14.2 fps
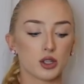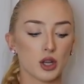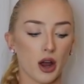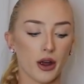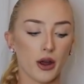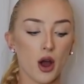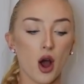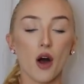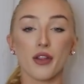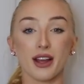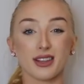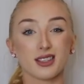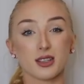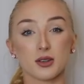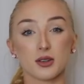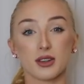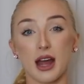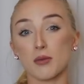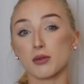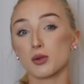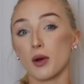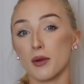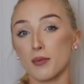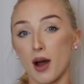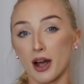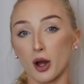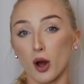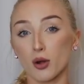So that was one of
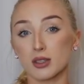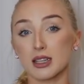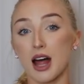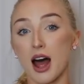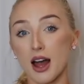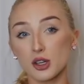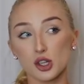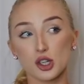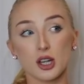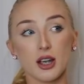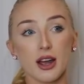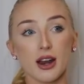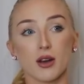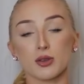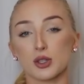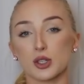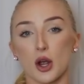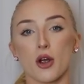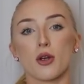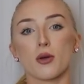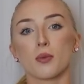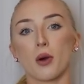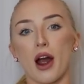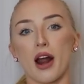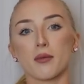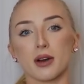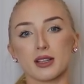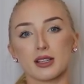my goals last year, and I was so
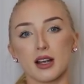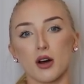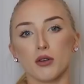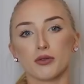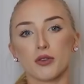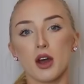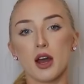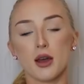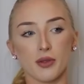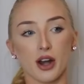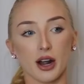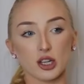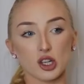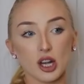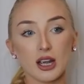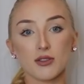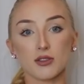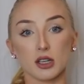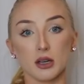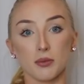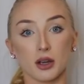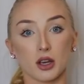proud of myself that I achieved it,